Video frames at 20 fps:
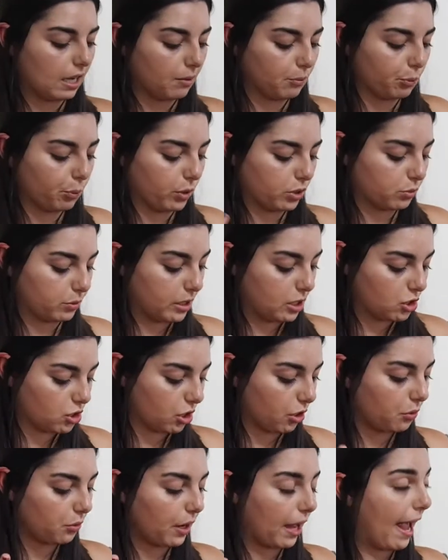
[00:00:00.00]
which we
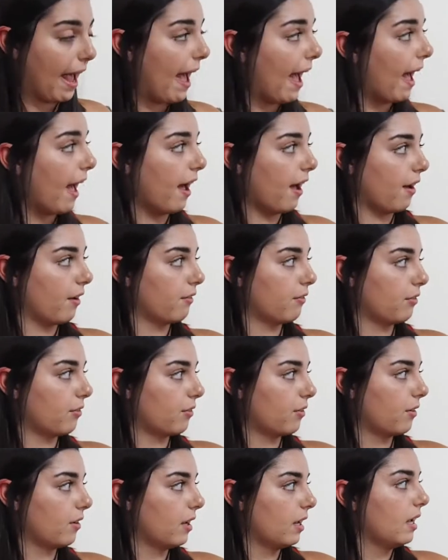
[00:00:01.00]
don't have
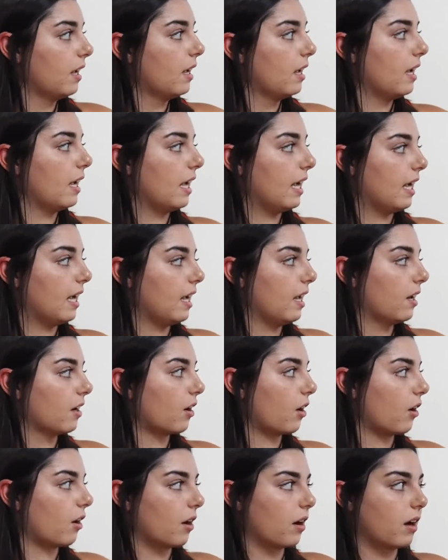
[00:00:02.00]
in
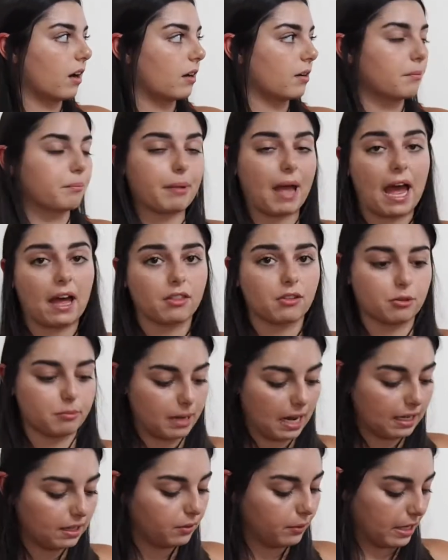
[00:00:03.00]
our bathroom
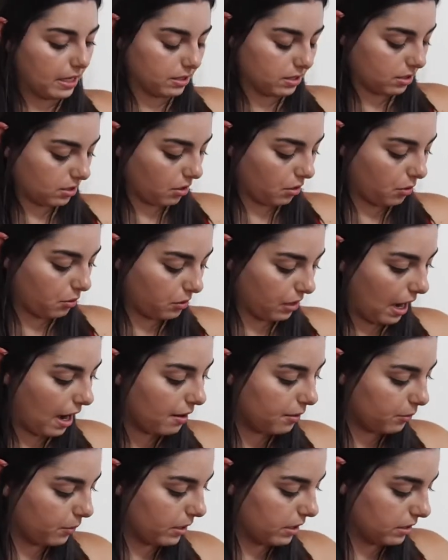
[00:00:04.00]
anyways. So
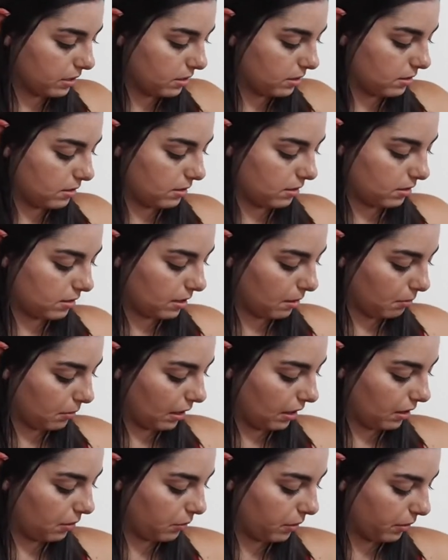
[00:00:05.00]
that was
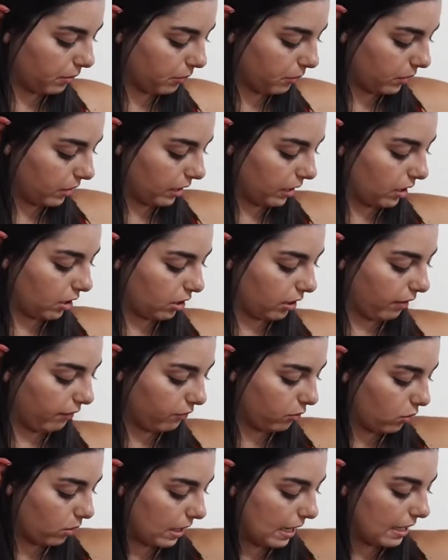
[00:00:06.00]
something that we were really looking
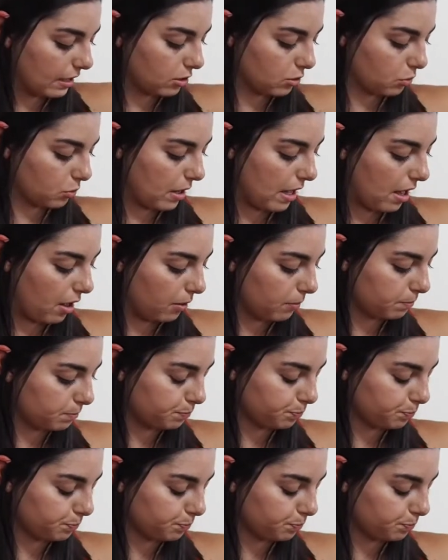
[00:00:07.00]
for as well.